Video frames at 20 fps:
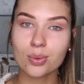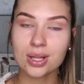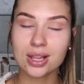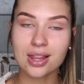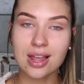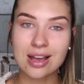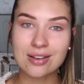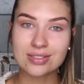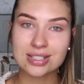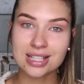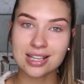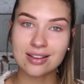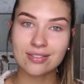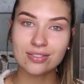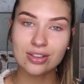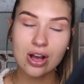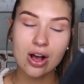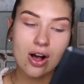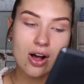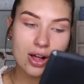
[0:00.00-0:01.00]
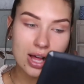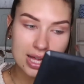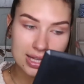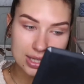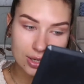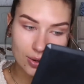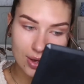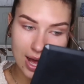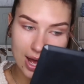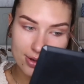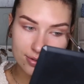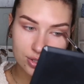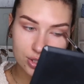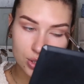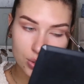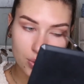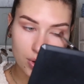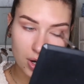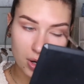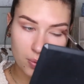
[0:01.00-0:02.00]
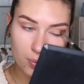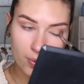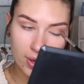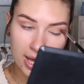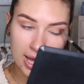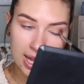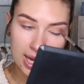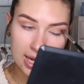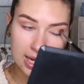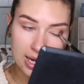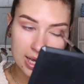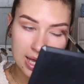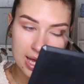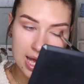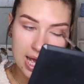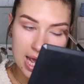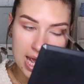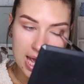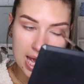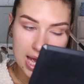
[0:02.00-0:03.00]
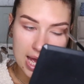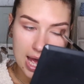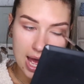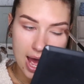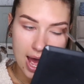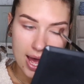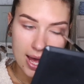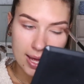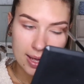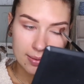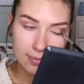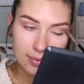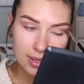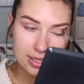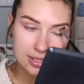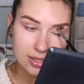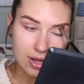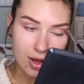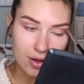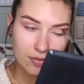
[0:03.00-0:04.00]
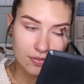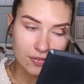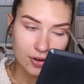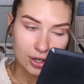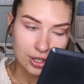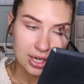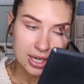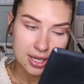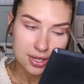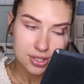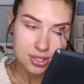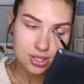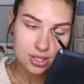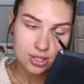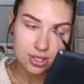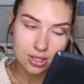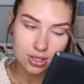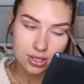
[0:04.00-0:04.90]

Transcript: would love to give y'all a little house tour when it's all furnished.